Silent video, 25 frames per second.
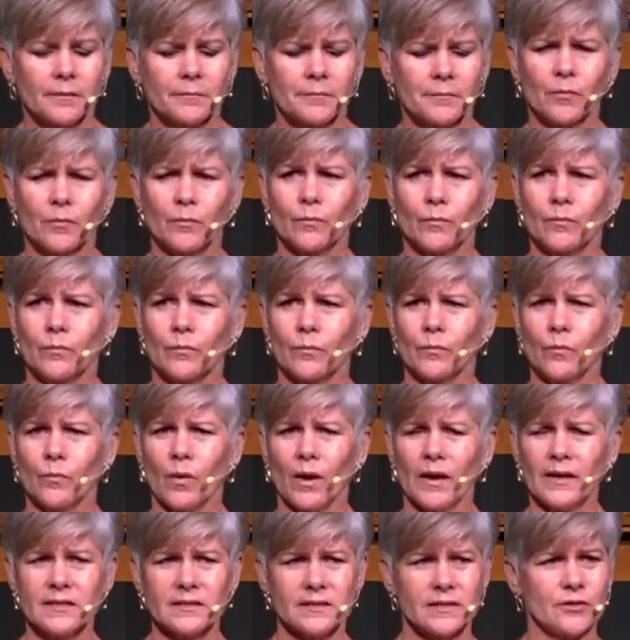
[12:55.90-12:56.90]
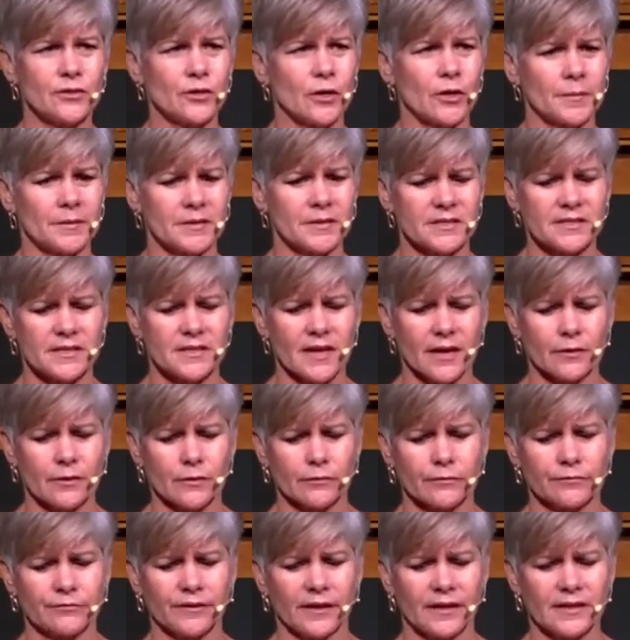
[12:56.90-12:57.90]
But why does he talk about
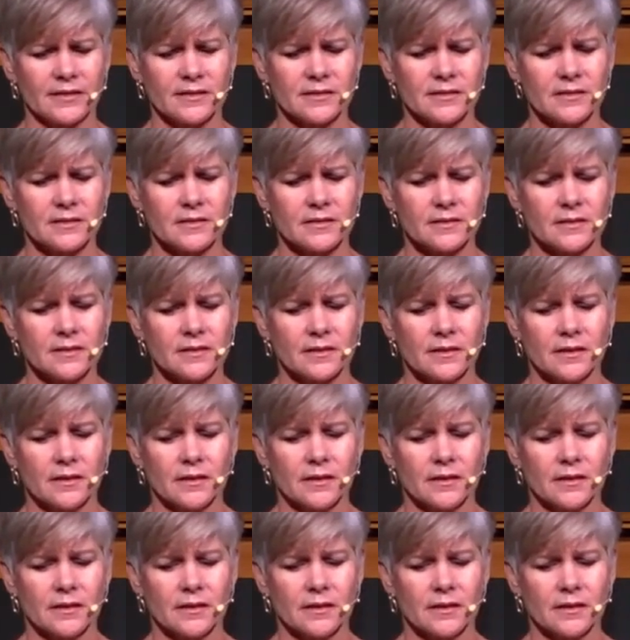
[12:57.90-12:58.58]
sacrifice?